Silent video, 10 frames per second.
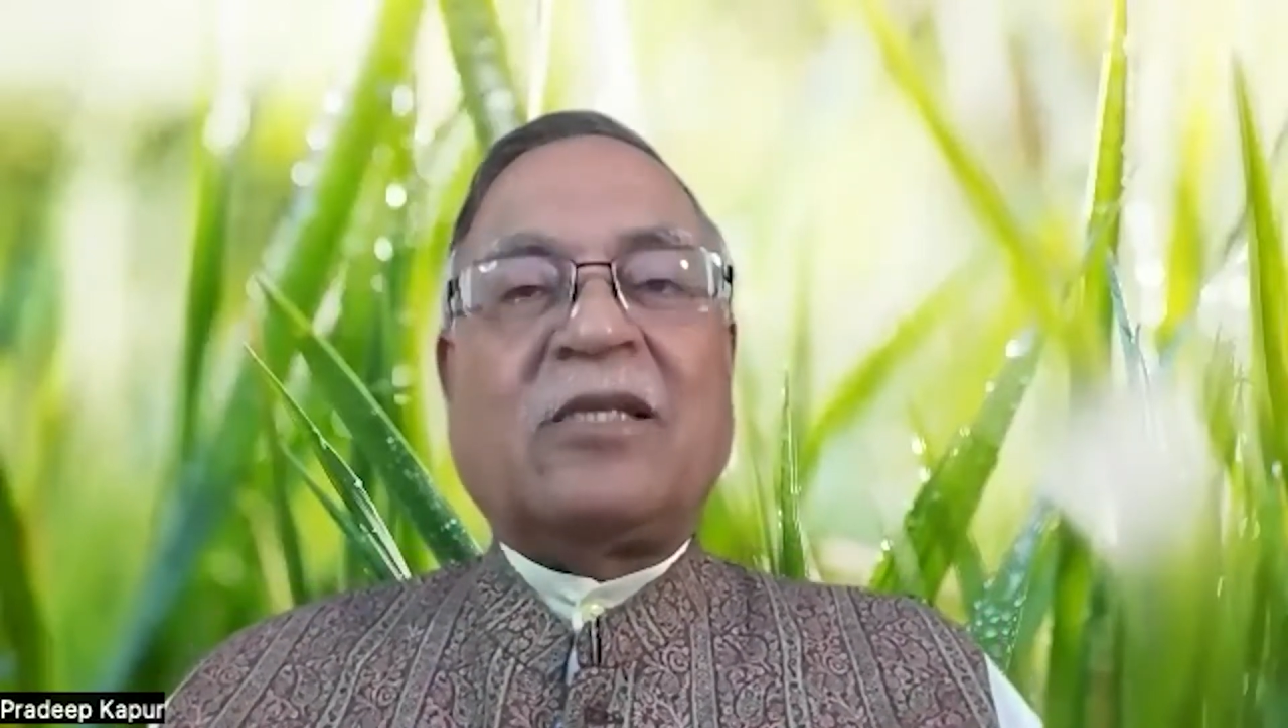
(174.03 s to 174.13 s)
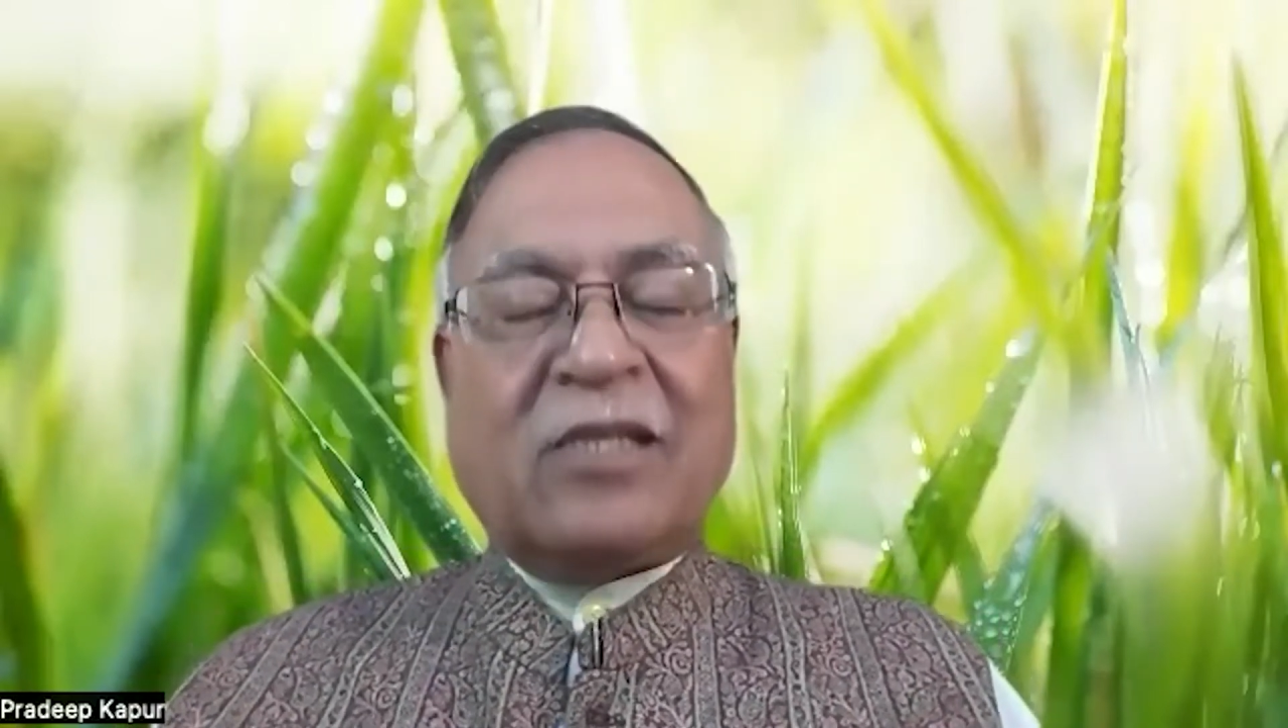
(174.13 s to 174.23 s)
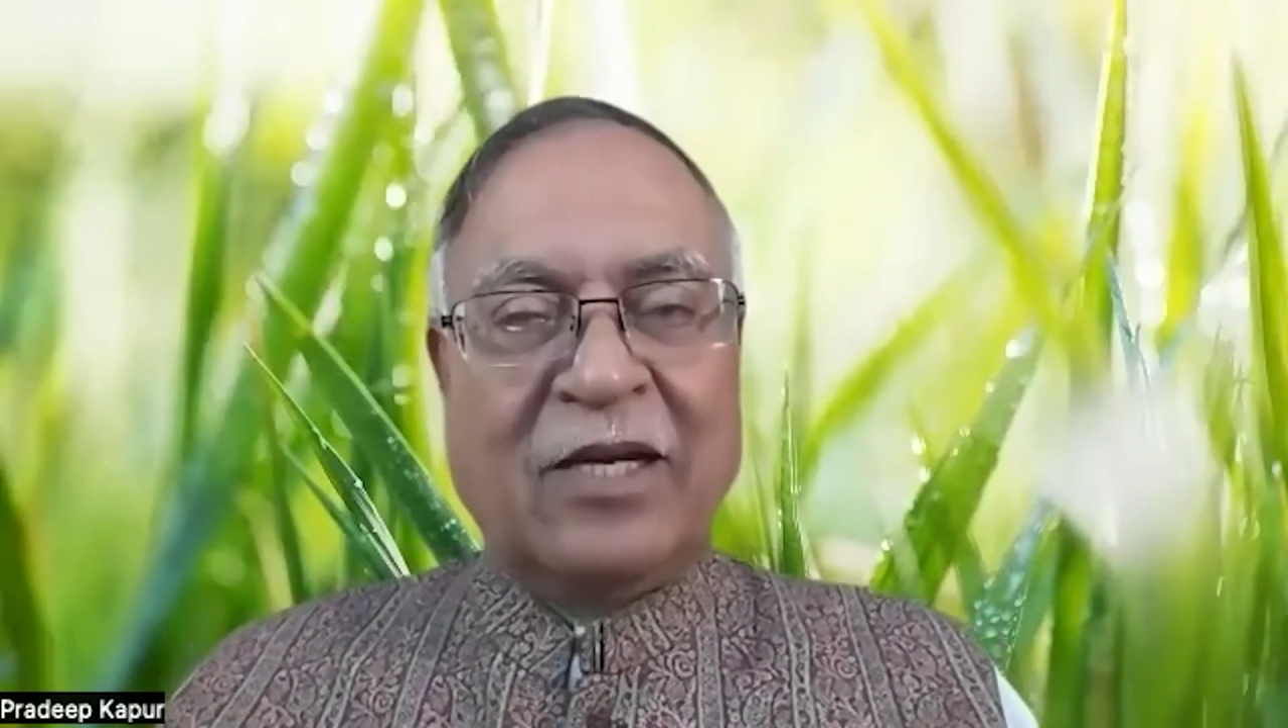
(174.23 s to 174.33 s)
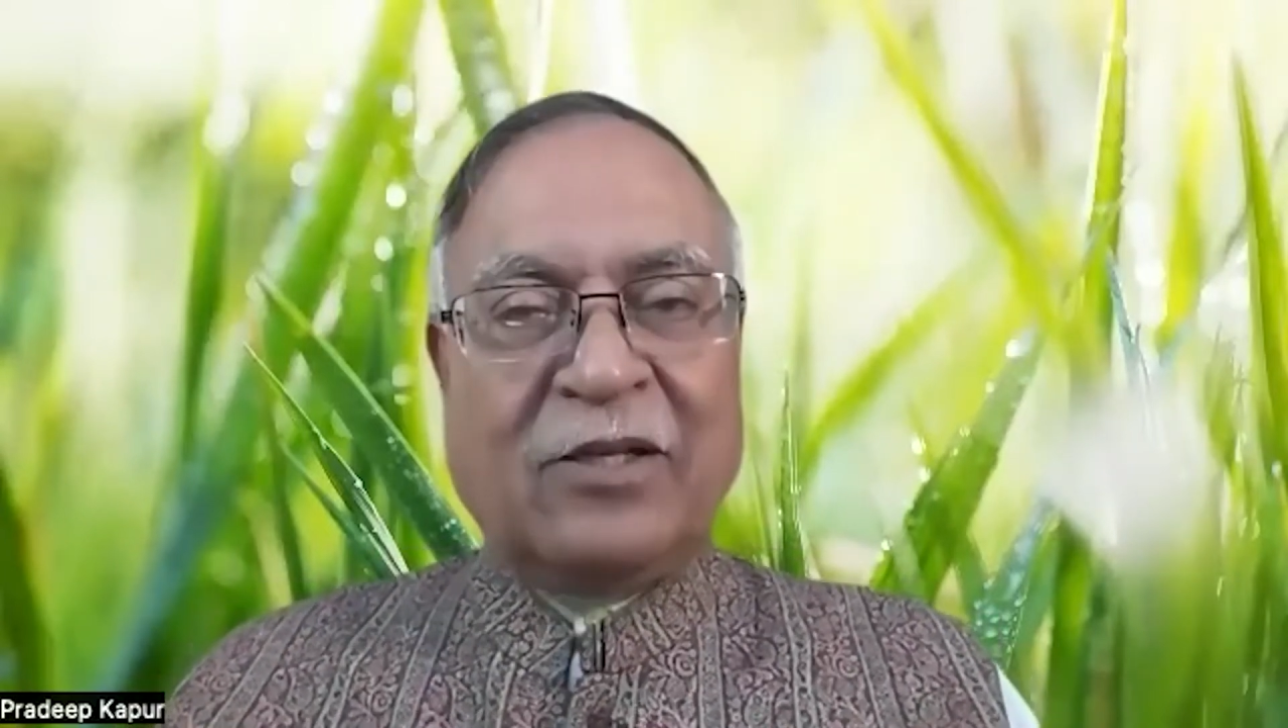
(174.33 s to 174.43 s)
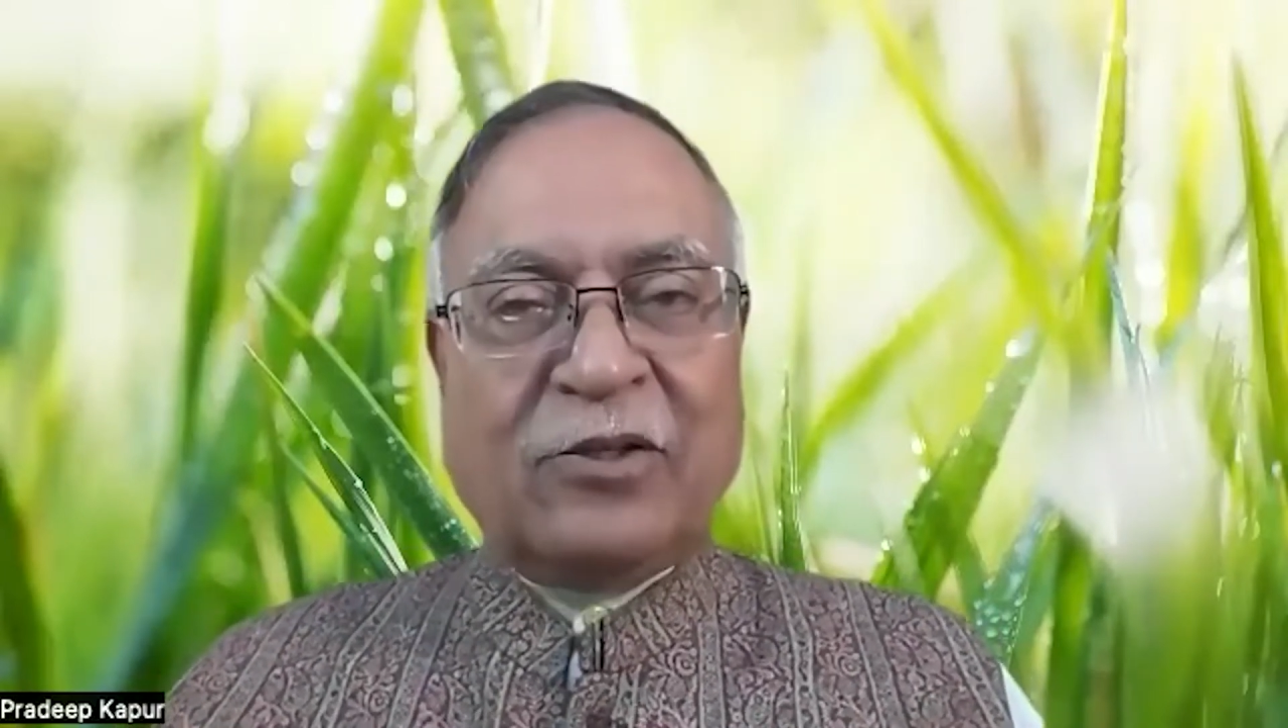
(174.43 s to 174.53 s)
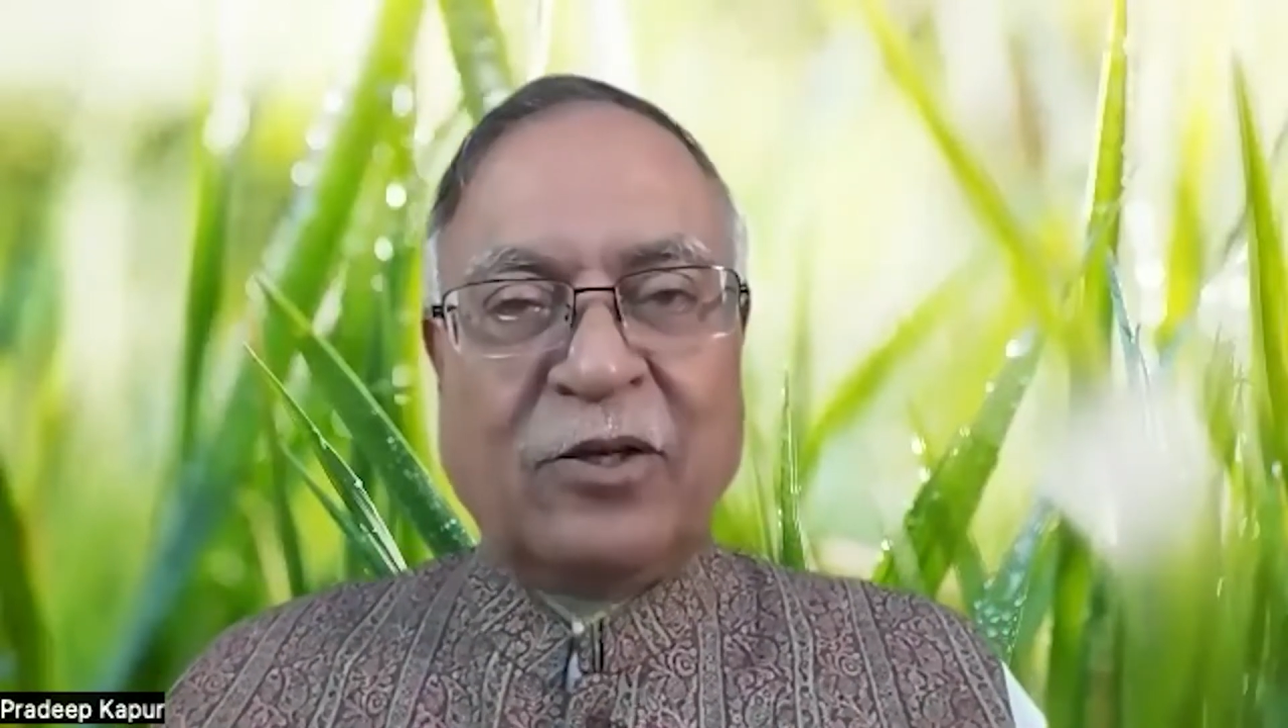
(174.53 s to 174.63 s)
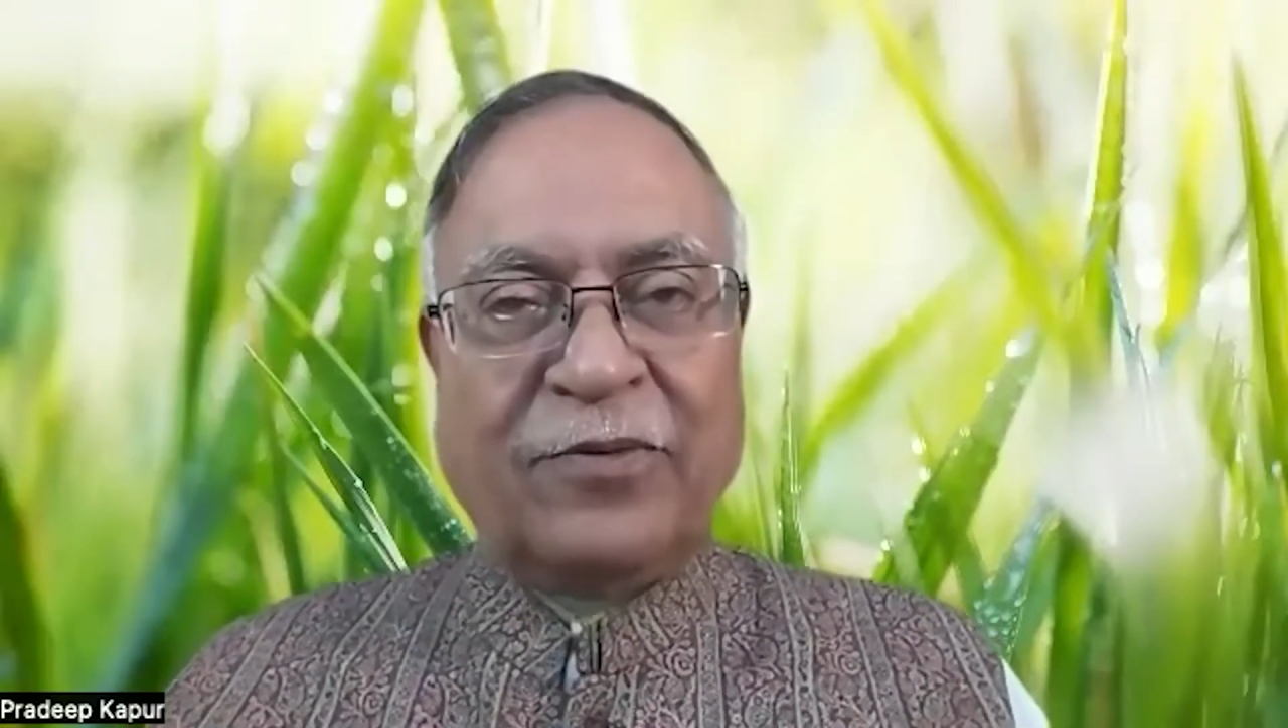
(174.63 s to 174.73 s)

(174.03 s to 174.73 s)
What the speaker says: states of